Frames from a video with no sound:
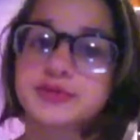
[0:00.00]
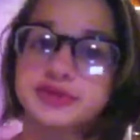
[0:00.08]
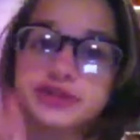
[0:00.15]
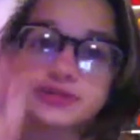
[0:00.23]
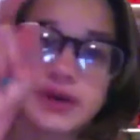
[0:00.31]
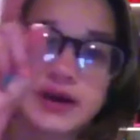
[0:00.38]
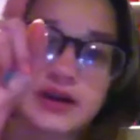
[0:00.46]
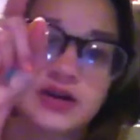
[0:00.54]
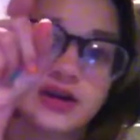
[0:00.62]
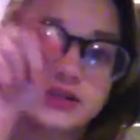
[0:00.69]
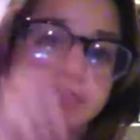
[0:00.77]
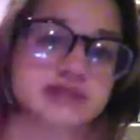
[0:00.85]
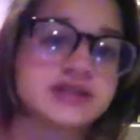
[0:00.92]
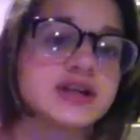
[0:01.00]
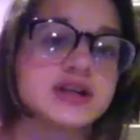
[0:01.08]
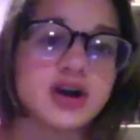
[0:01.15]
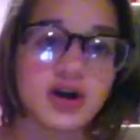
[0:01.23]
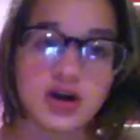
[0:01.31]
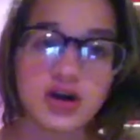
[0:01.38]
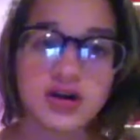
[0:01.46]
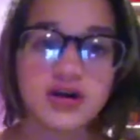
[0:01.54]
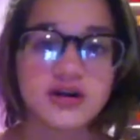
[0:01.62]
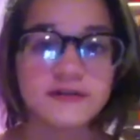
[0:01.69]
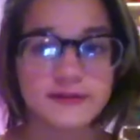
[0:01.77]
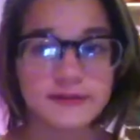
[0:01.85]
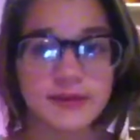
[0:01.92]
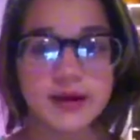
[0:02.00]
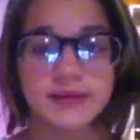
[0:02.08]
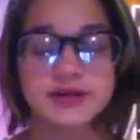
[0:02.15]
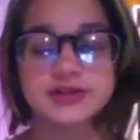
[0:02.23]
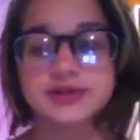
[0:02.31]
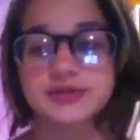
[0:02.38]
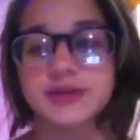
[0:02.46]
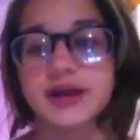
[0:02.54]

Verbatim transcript: which is right across the hall from my bedroom,